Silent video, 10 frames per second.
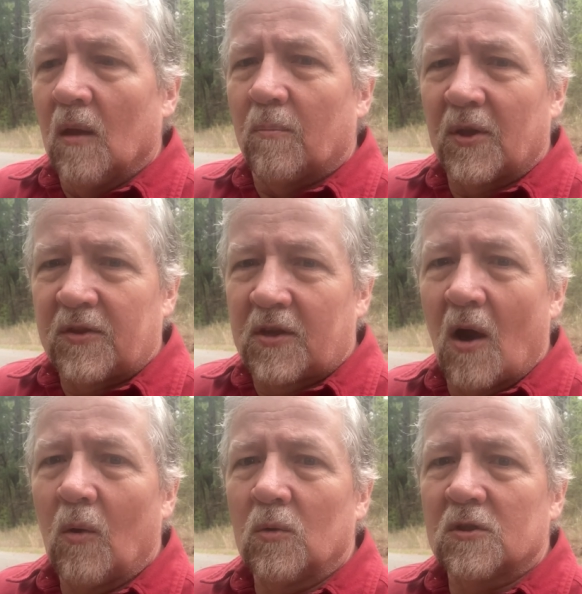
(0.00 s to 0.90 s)
But
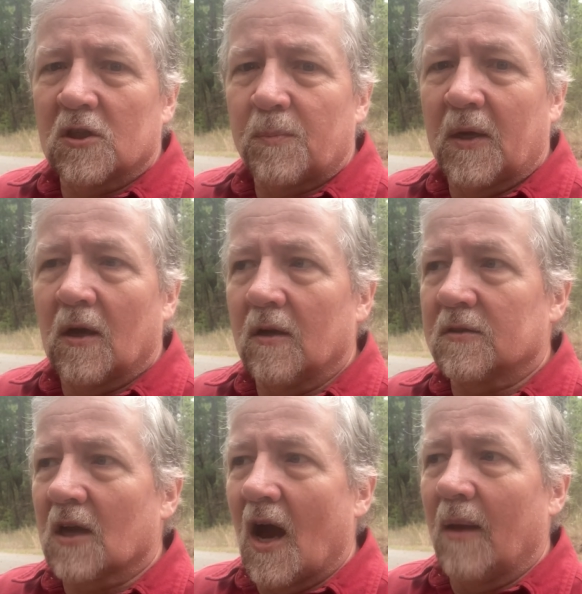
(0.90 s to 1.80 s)
don't, just
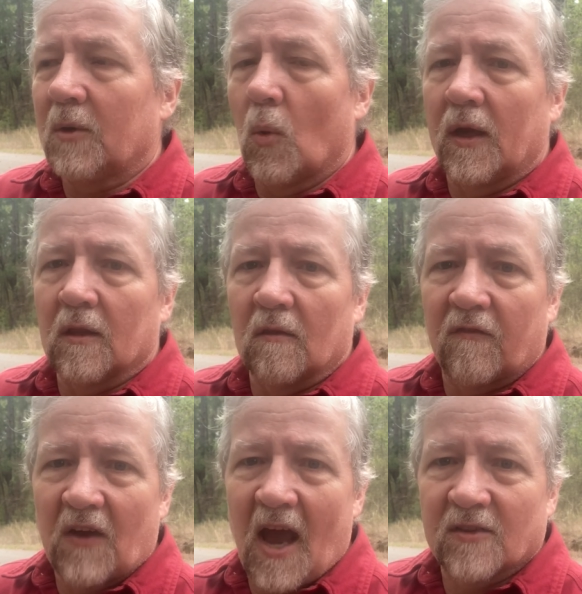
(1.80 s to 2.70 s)
because I'm going a little
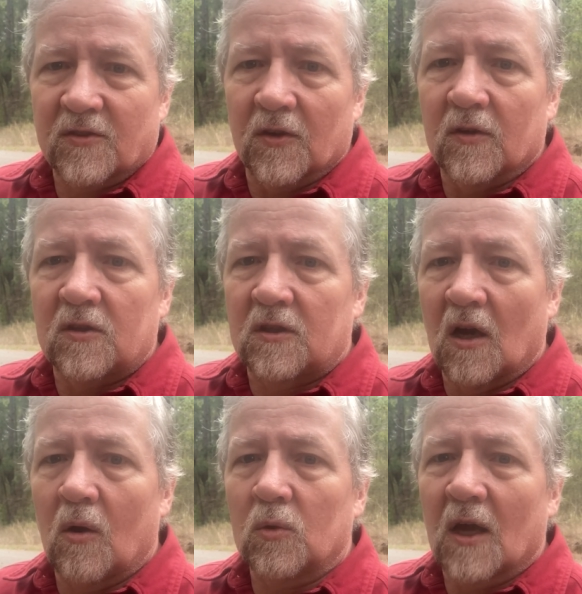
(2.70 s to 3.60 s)
faster,
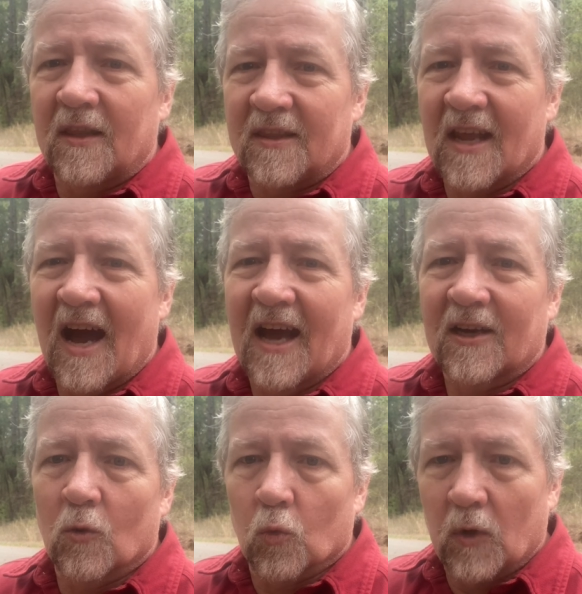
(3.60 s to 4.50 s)
don't not
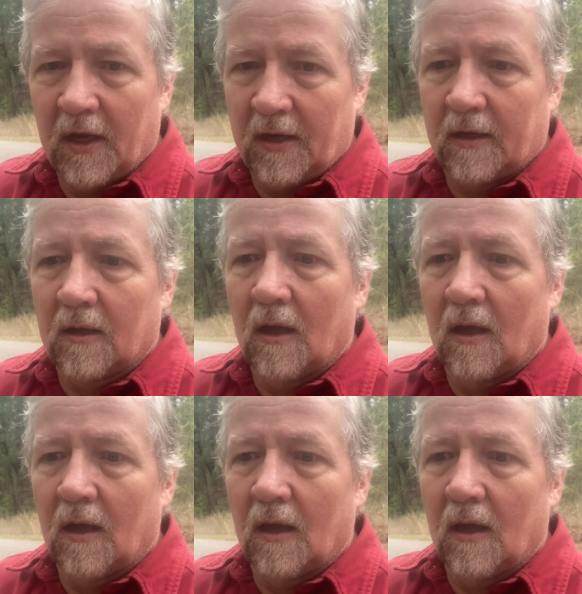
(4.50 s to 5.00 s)
read it,